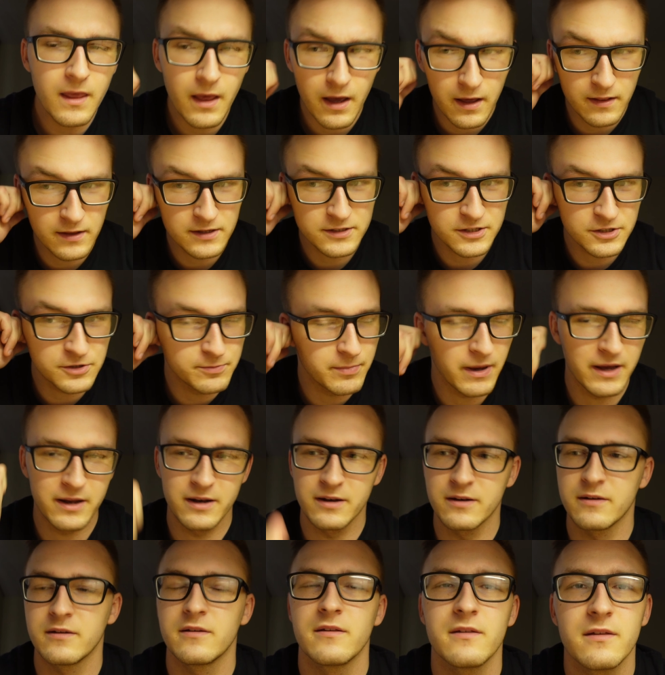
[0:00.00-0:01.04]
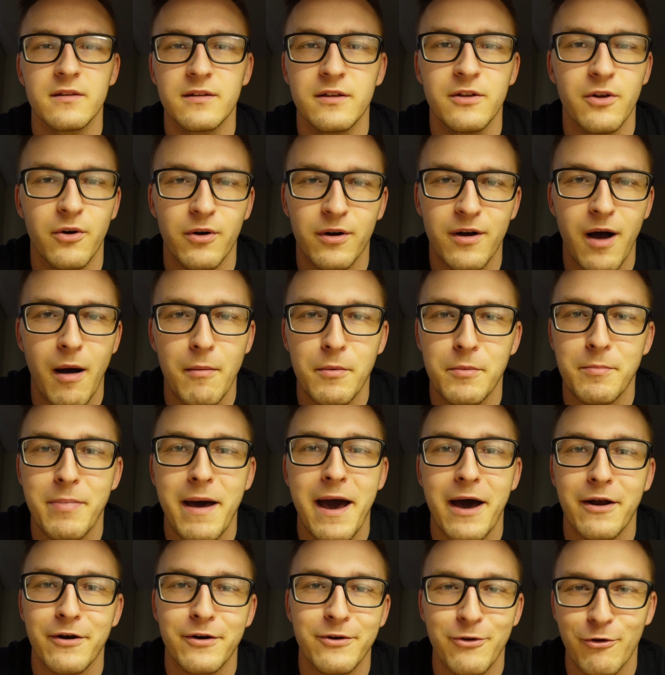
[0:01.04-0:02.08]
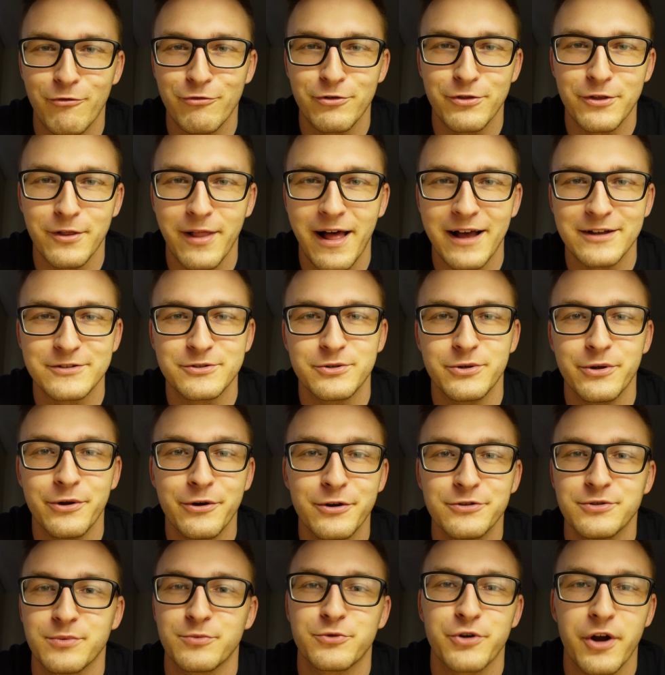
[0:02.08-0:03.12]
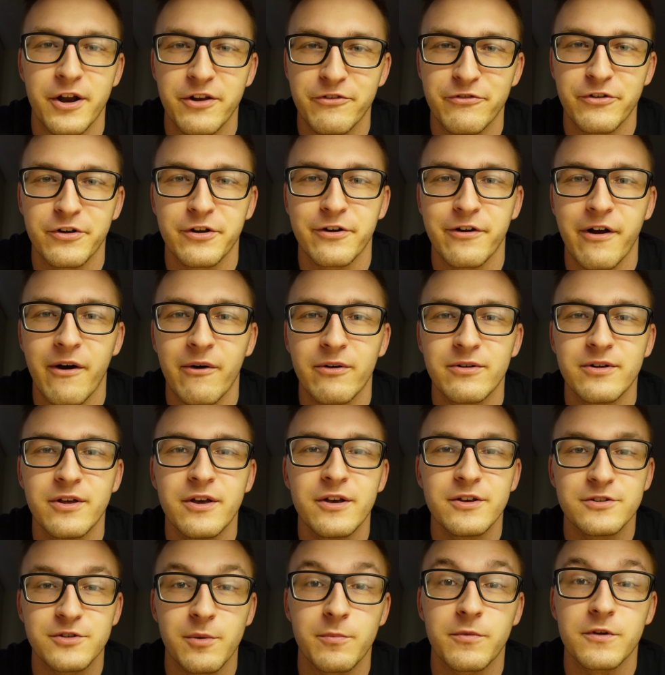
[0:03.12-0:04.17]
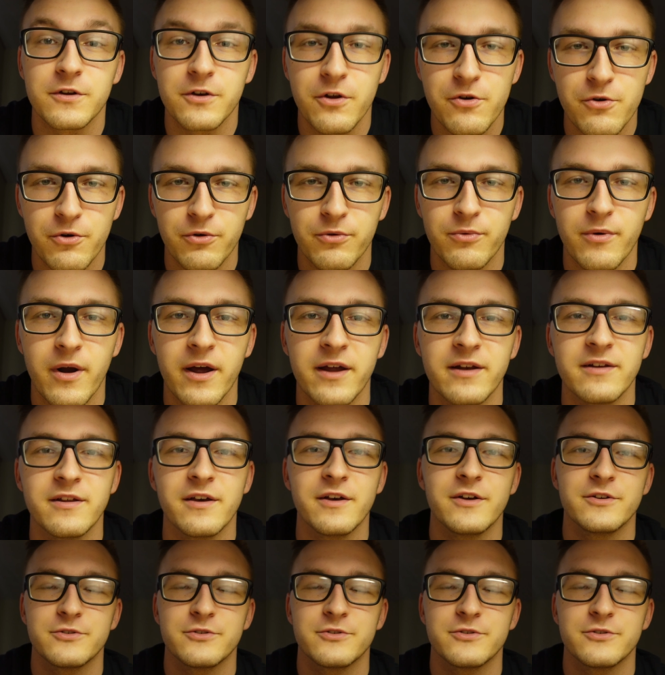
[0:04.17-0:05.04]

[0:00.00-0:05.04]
And this has been, you know, a common pattern over the last 2 years. I'm trying to figure out something new, right?